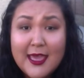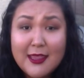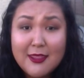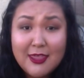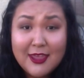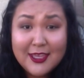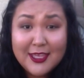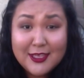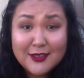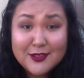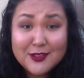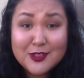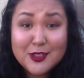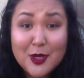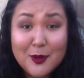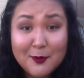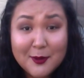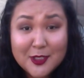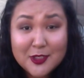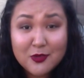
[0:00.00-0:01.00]
Thank you
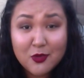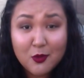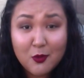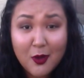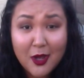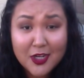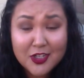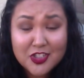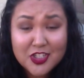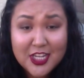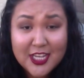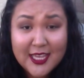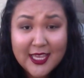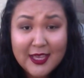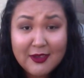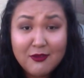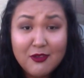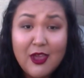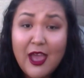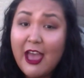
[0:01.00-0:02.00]
so much for watching.
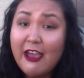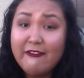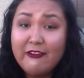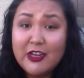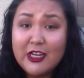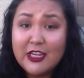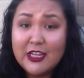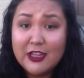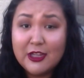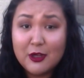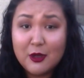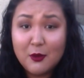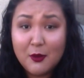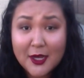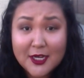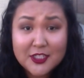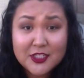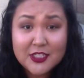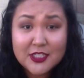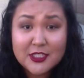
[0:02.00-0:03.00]
If you have any other
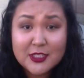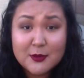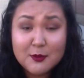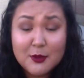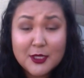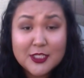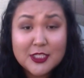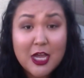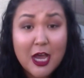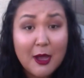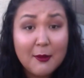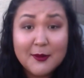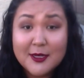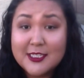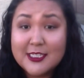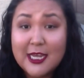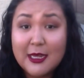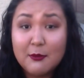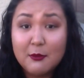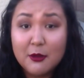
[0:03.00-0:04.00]
questions, please comment
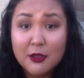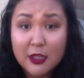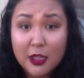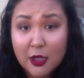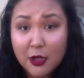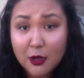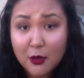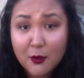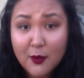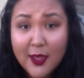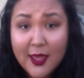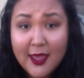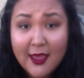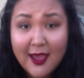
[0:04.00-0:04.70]
down below.